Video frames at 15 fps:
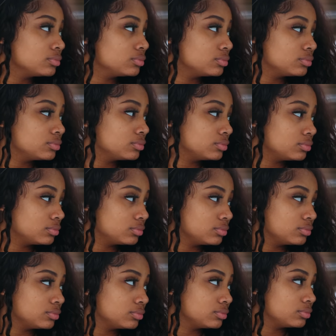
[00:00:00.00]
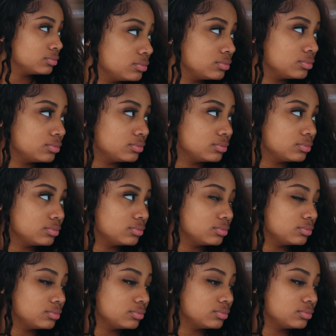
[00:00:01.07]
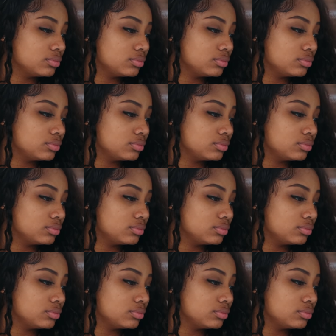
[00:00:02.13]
[no speech]